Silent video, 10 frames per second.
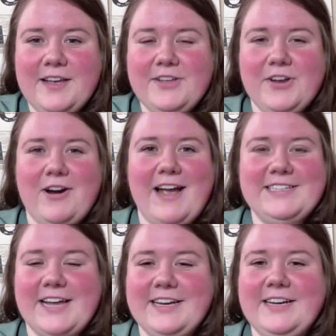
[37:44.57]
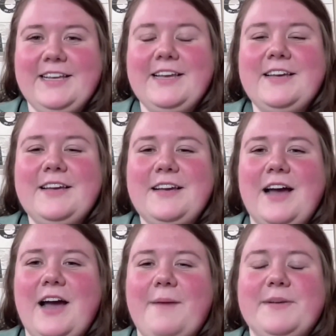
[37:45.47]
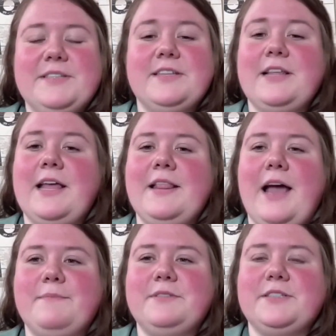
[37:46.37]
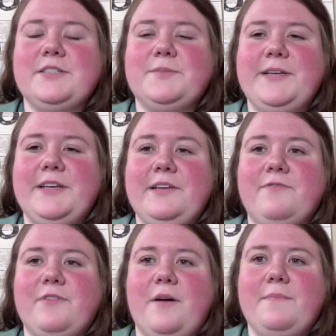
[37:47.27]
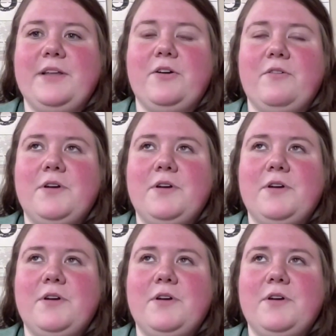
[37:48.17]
your identity is, and I'm just speaking from, you know,